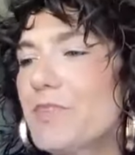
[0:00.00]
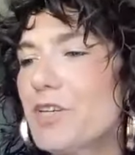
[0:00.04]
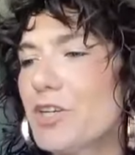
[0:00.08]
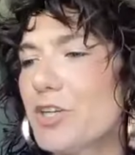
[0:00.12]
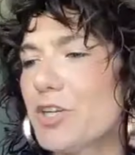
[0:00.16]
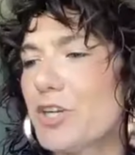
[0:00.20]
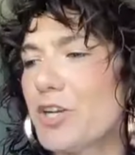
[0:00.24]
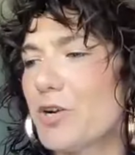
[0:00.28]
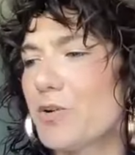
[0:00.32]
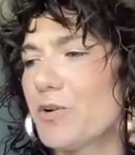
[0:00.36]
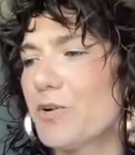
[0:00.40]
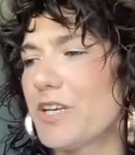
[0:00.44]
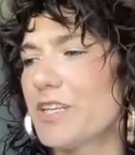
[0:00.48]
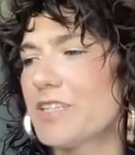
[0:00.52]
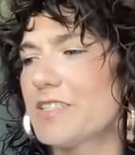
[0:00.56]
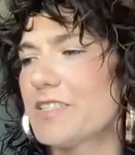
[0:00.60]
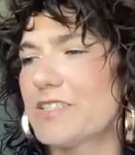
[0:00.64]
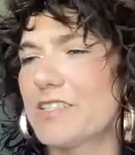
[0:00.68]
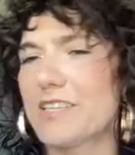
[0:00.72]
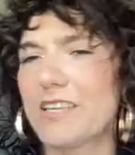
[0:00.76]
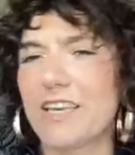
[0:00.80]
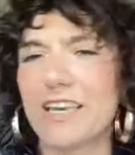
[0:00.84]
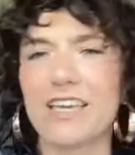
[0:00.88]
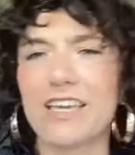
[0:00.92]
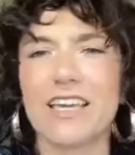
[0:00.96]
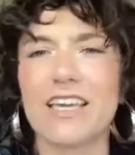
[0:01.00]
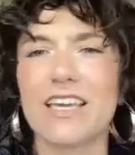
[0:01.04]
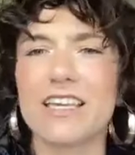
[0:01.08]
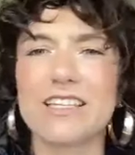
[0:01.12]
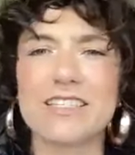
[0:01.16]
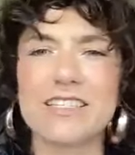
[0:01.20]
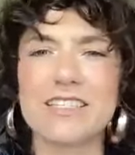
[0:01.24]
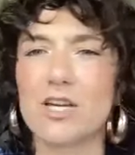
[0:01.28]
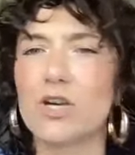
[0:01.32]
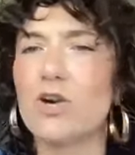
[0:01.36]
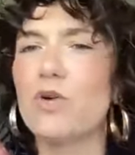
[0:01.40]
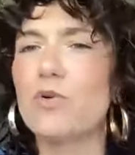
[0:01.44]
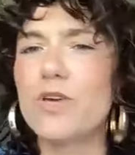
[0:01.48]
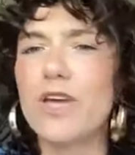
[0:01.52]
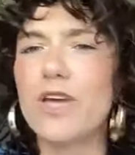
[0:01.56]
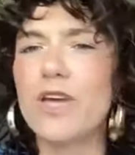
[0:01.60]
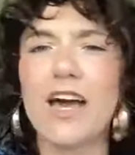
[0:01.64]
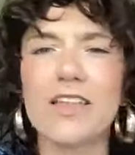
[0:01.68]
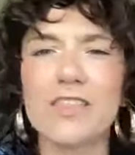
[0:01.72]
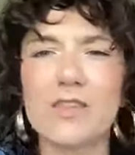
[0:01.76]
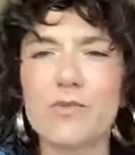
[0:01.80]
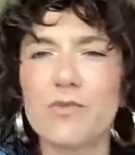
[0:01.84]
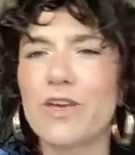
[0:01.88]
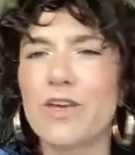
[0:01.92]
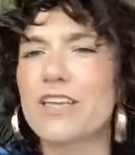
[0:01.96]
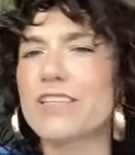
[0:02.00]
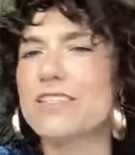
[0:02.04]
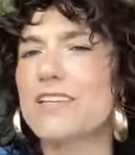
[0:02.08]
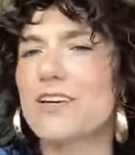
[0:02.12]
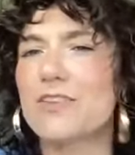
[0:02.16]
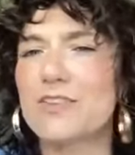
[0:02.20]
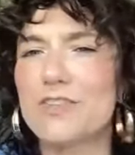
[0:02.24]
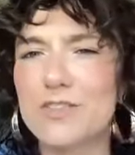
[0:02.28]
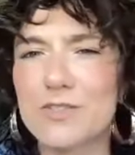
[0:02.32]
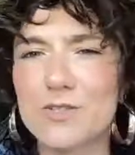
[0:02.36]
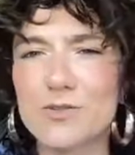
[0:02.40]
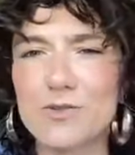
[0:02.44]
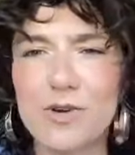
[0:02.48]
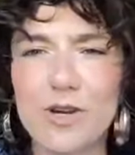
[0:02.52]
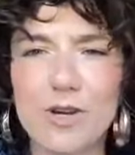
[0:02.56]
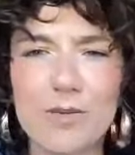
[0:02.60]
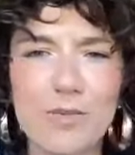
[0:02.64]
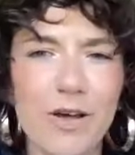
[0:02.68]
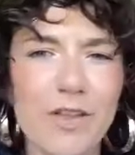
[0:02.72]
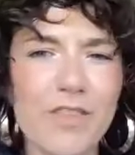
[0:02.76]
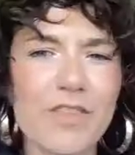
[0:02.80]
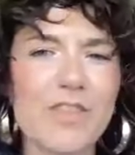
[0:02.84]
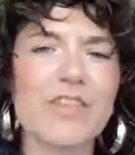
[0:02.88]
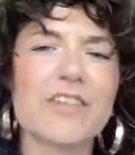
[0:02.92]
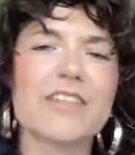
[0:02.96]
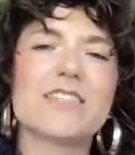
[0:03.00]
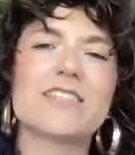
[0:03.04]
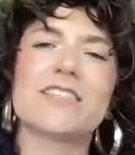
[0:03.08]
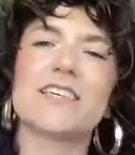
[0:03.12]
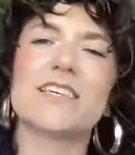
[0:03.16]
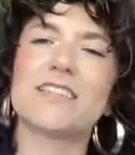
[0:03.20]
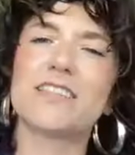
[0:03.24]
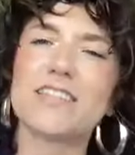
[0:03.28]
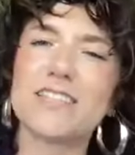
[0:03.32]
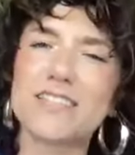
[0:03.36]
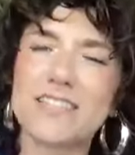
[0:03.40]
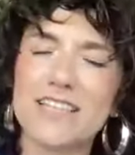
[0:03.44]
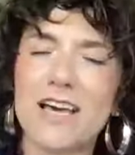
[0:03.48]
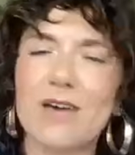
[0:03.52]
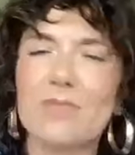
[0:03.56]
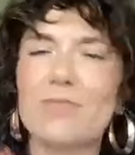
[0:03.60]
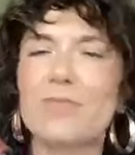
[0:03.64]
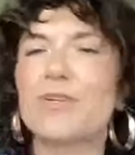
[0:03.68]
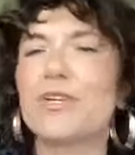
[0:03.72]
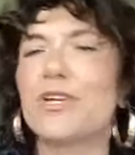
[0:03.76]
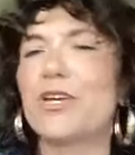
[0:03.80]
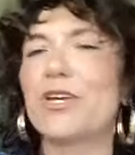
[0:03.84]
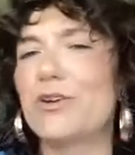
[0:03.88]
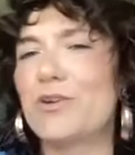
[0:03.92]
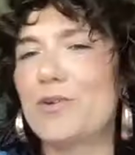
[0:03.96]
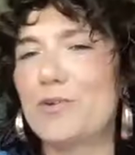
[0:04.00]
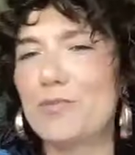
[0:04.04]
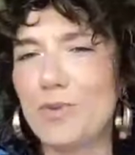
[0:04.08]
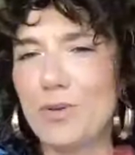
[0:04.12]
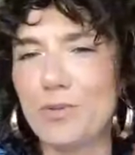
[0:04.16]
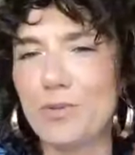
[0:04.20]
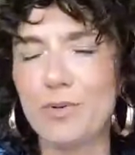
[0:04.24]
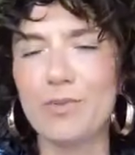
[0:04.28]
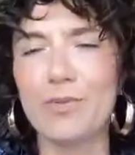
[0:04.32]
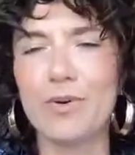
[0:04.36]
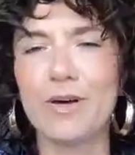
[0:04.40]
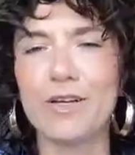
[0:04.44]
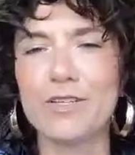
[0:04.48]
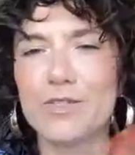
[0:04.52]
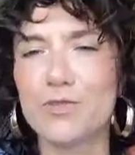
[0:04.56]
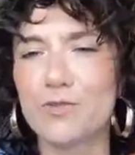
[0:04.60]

he's like, oh yeah, and then we can tell the story about this, that this happened to you and blah, blah, blah.